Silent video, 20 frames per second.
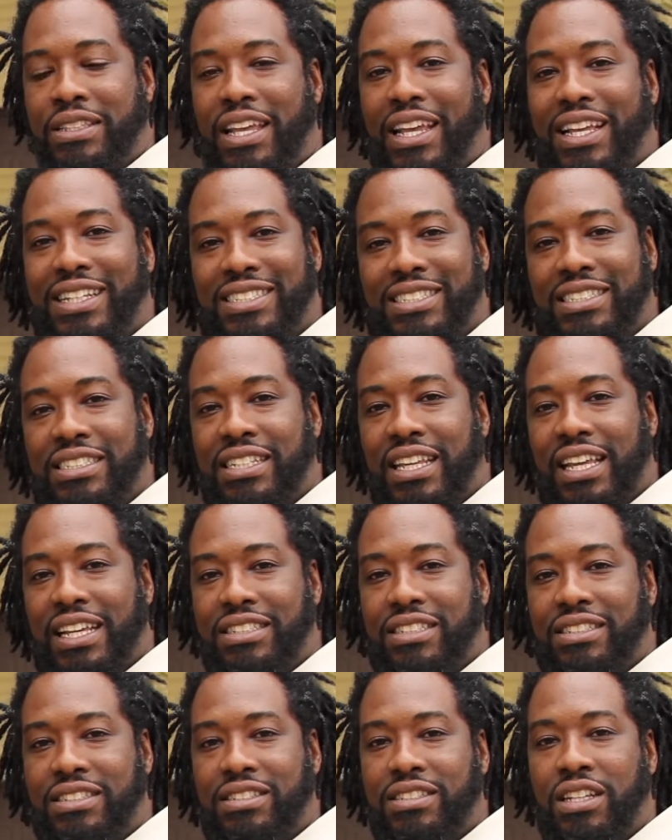Dickinson,
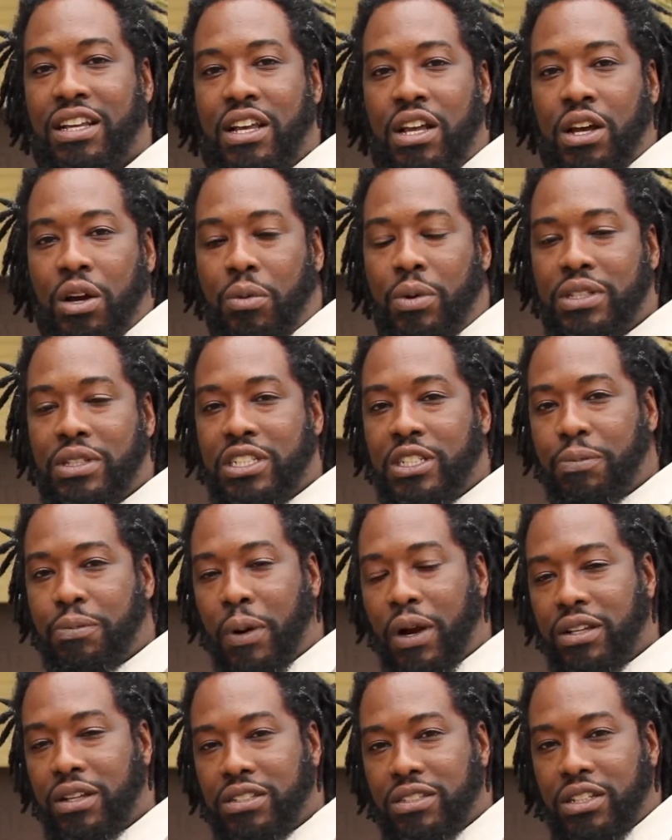Texas. We just
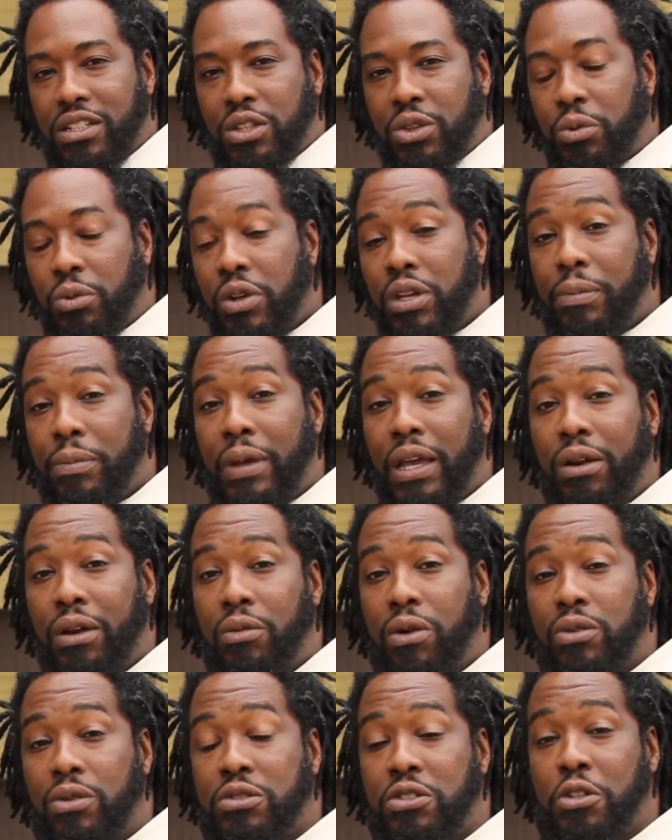purchased a
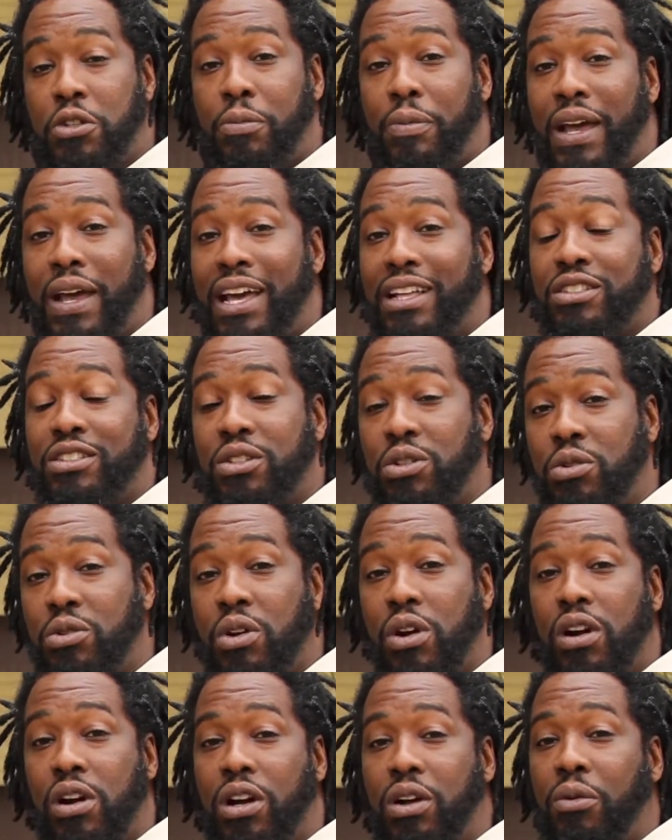3-bedroom, 2-bath,
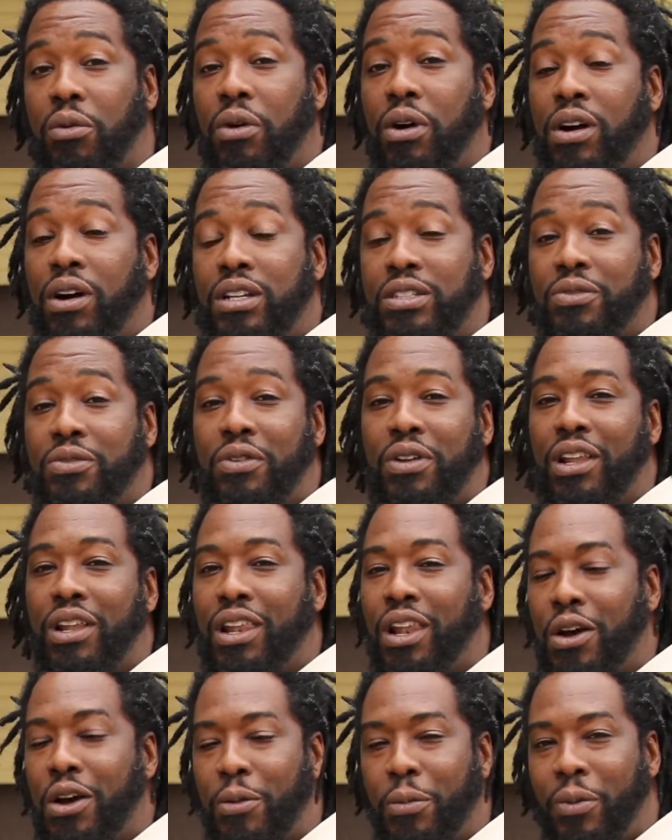2-car garage for the
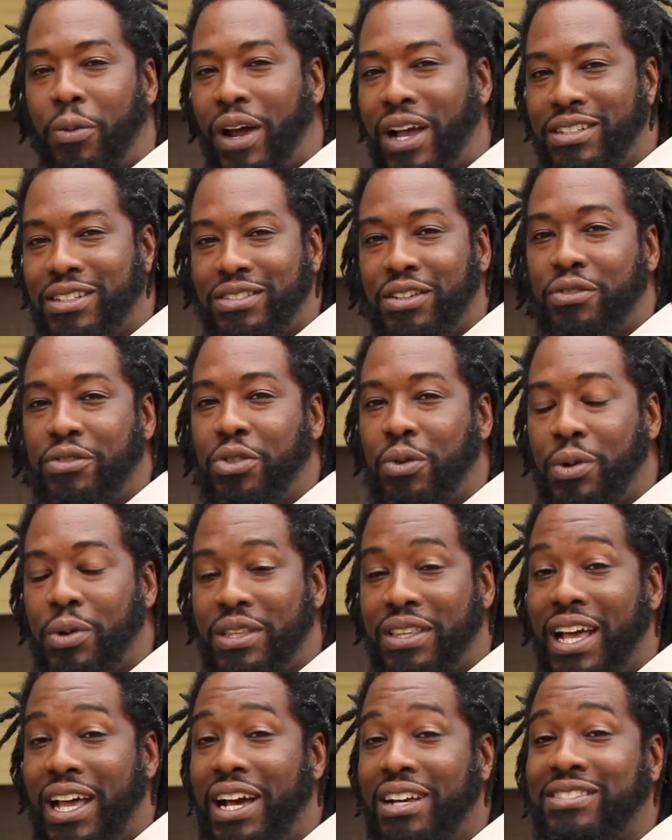low price of
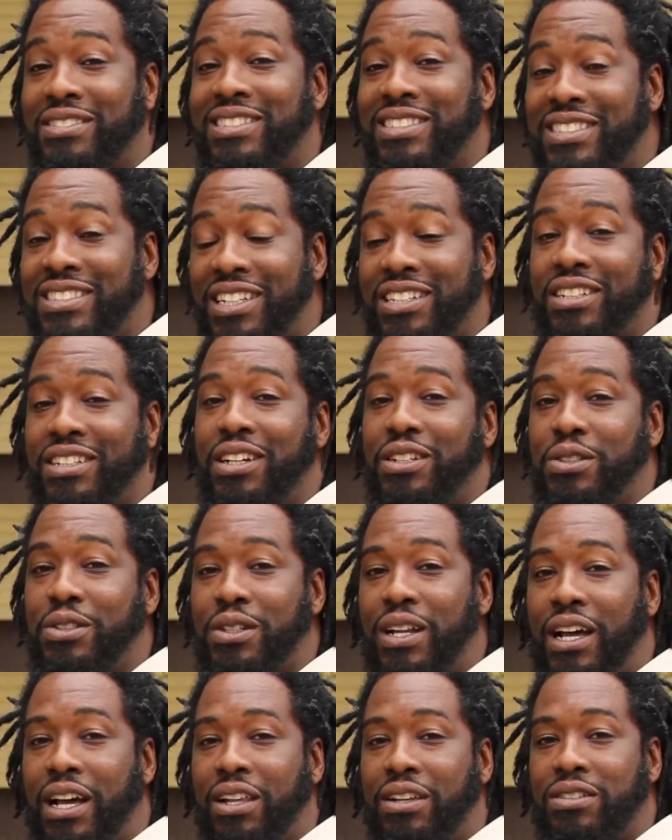
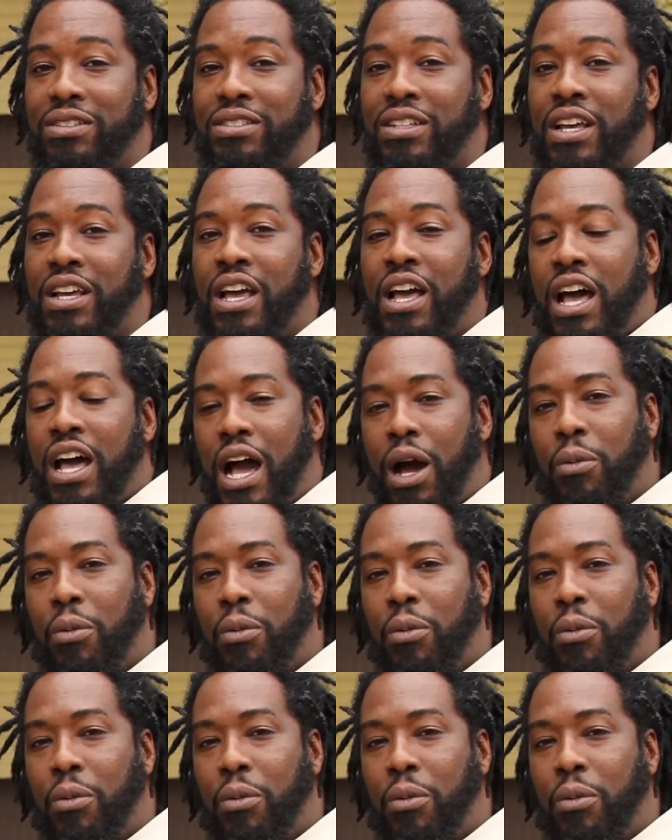$3,600.